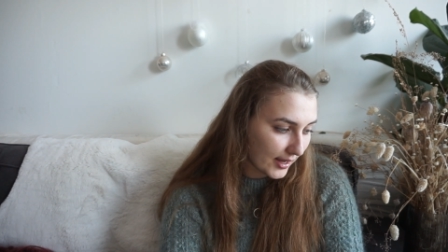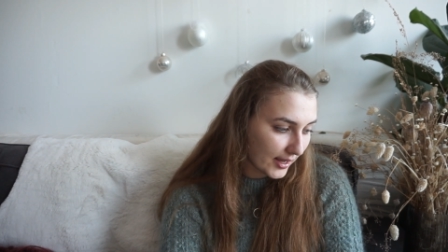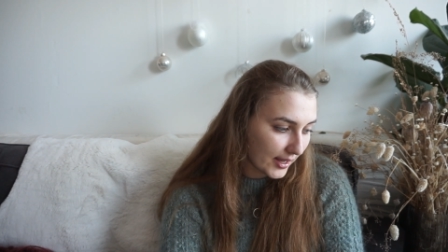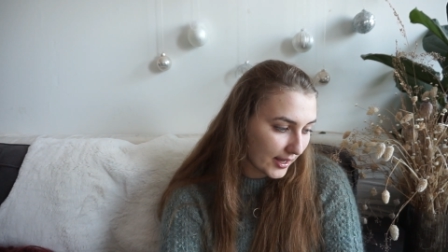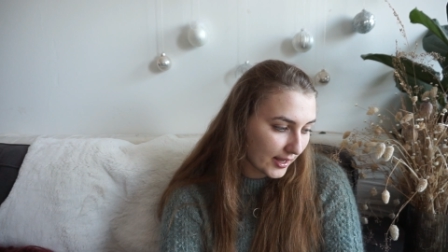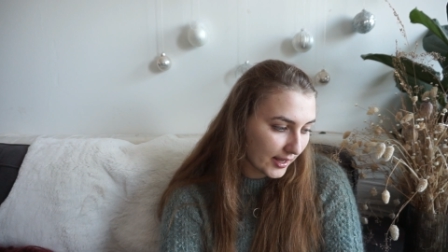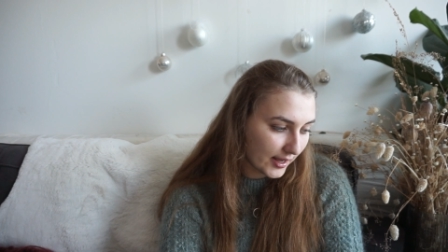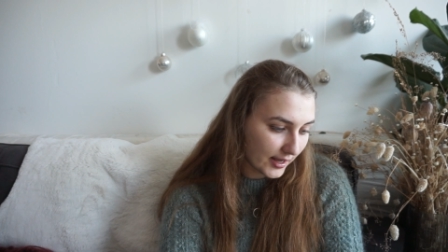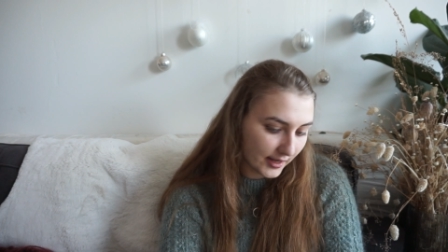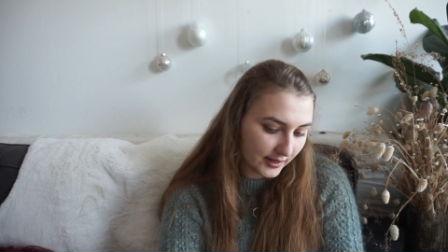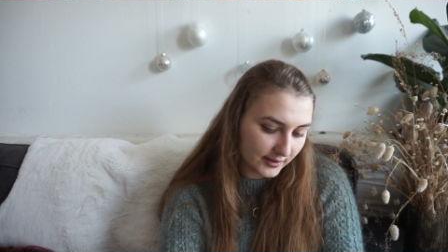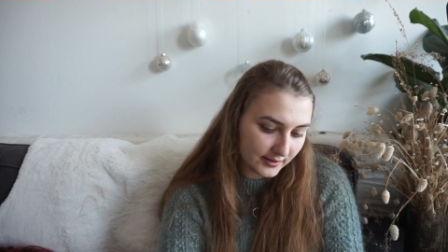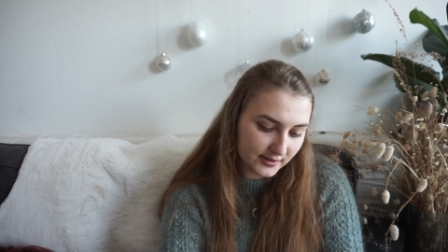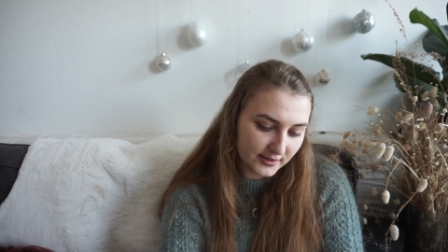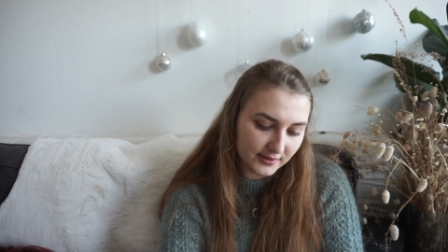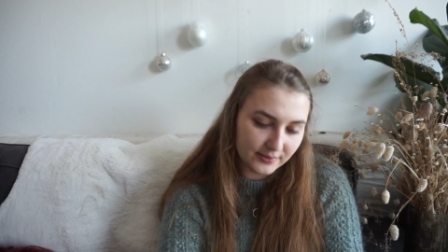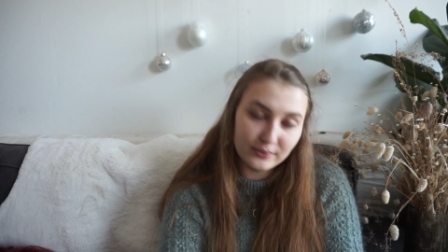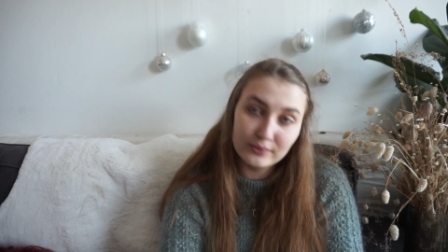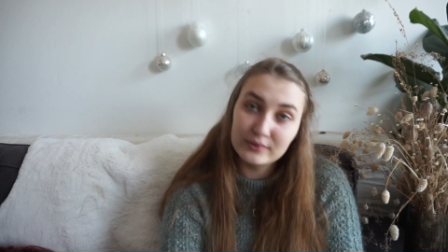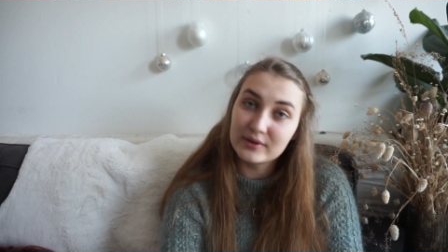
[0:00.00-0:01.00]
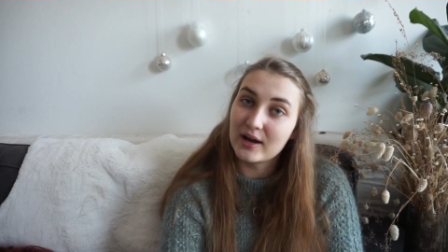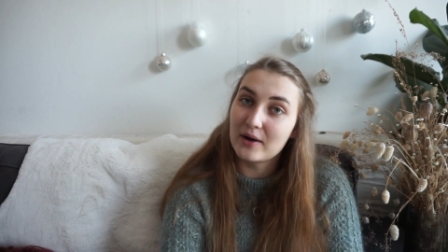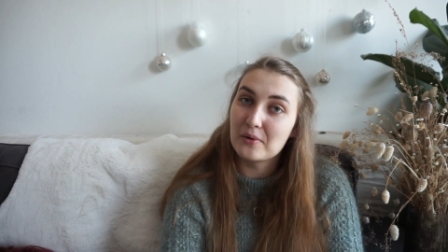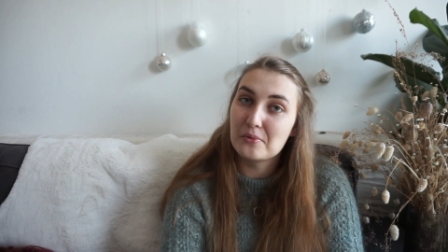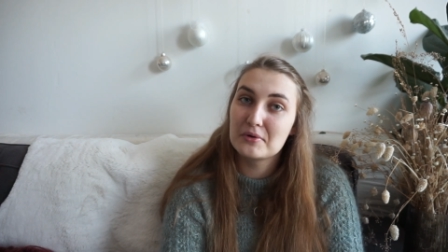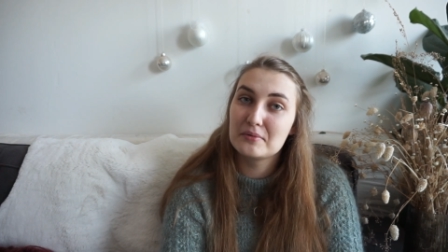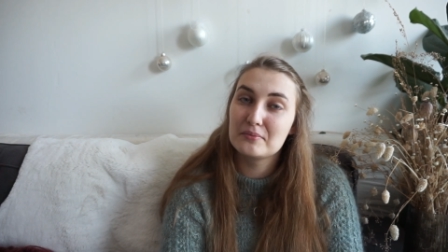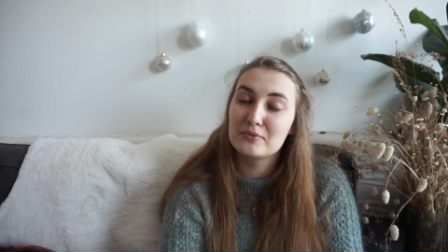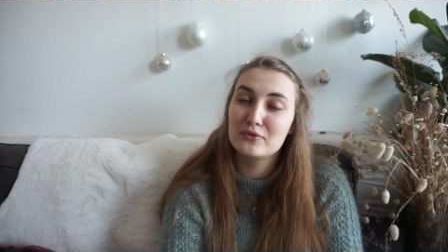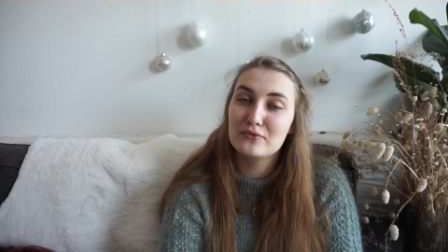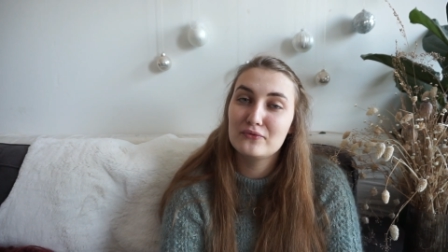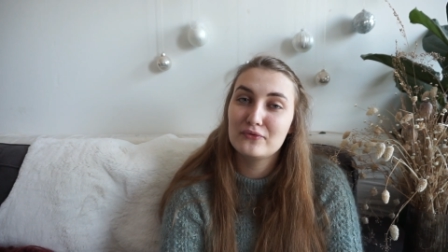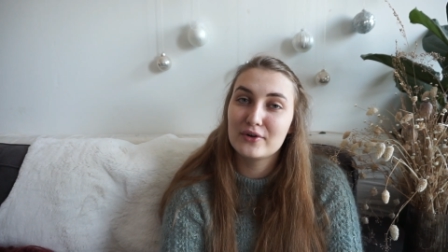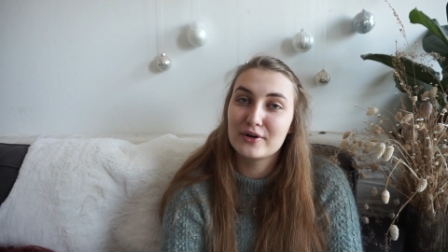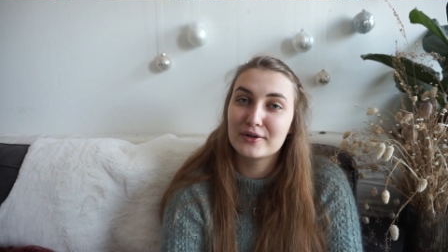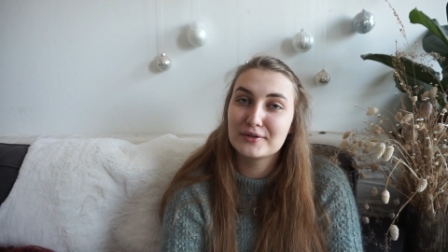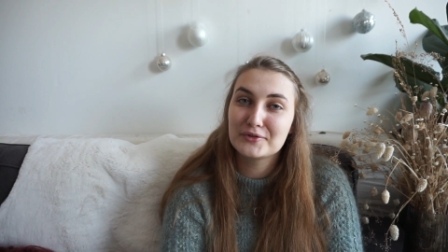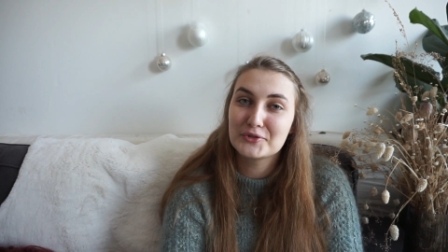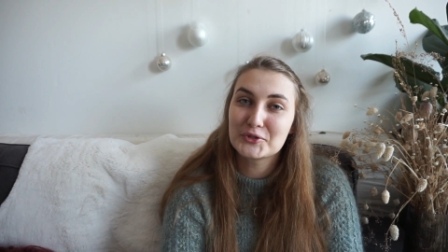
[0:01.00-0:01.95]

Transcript: And now we move on